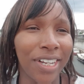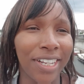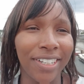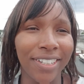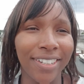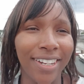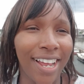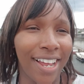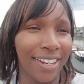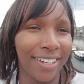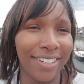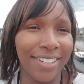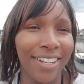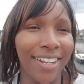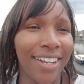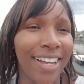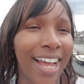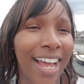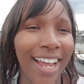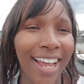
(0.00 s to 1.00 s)
and
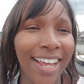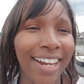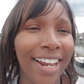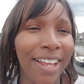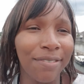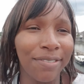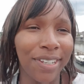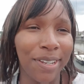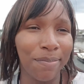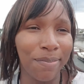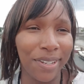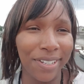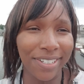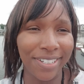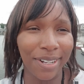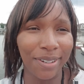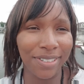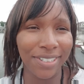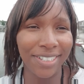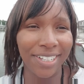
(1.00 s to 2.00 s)
I love keeping
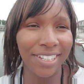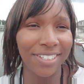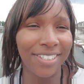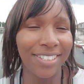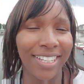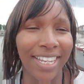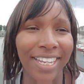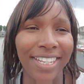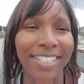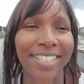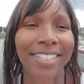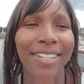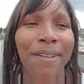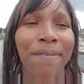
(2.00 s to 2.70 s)
such things.